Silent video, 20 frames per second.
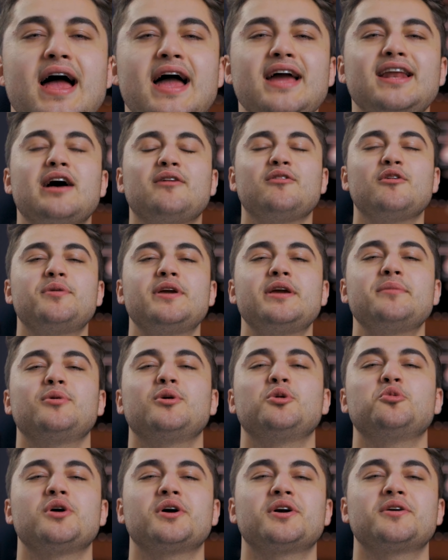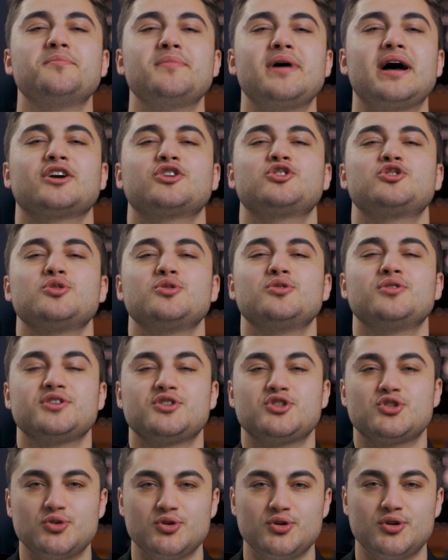Hey lovely people, welcome back to the
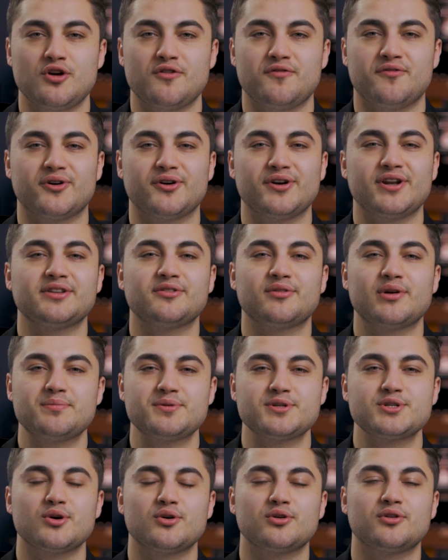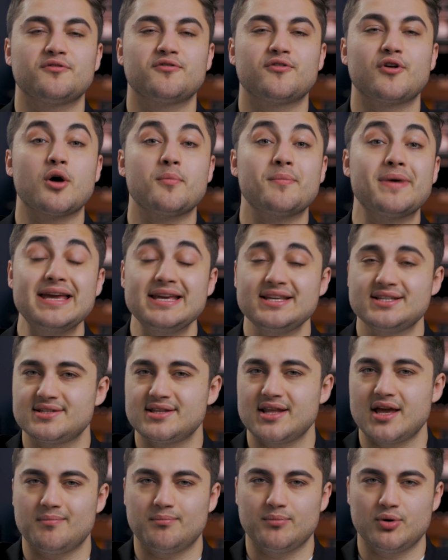studio for another episode from
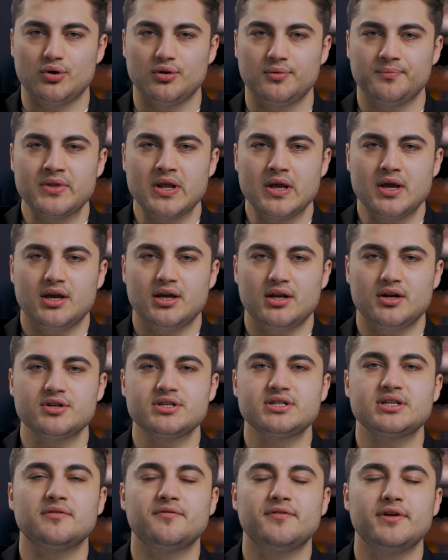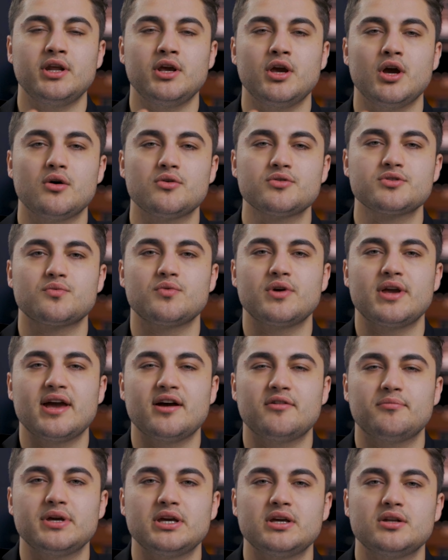Istanbul. In recent videos we
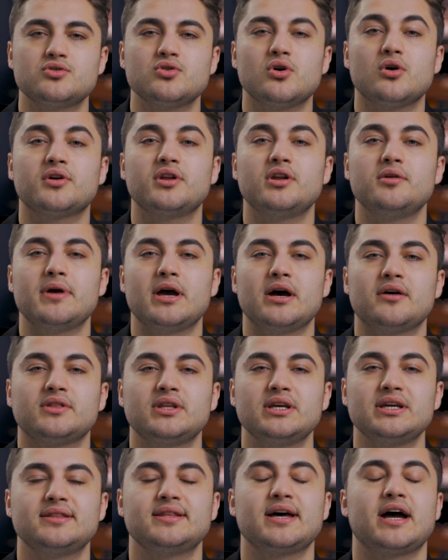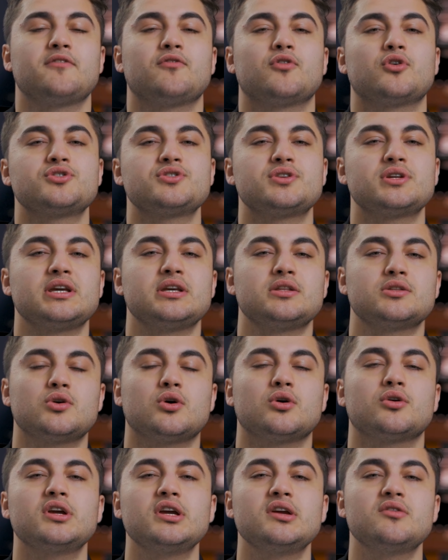have been talking about the diversity in
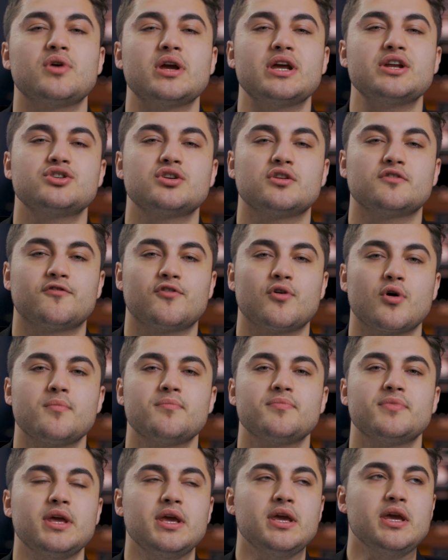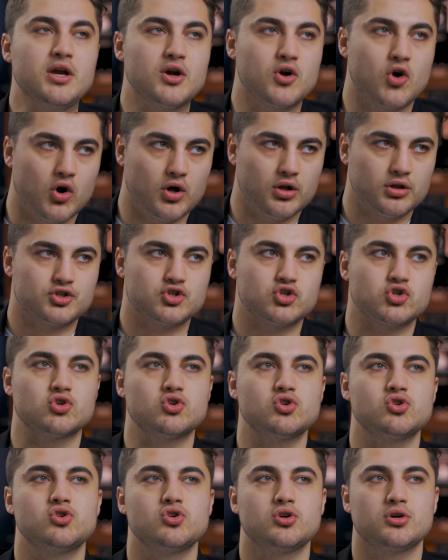Turkey, ranging from the
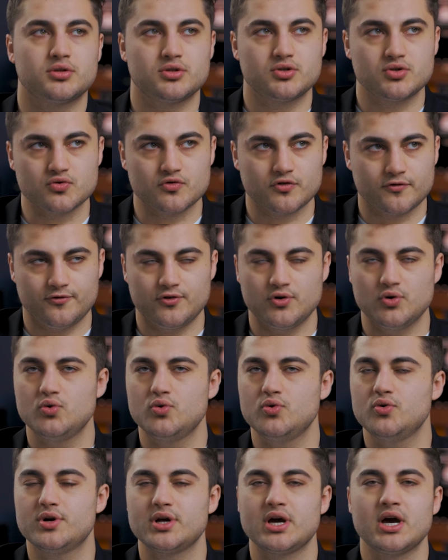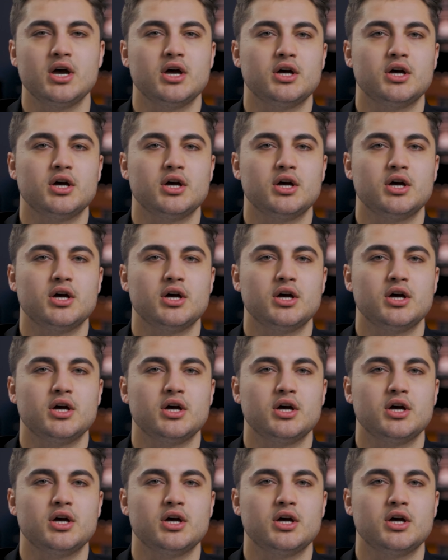culture to food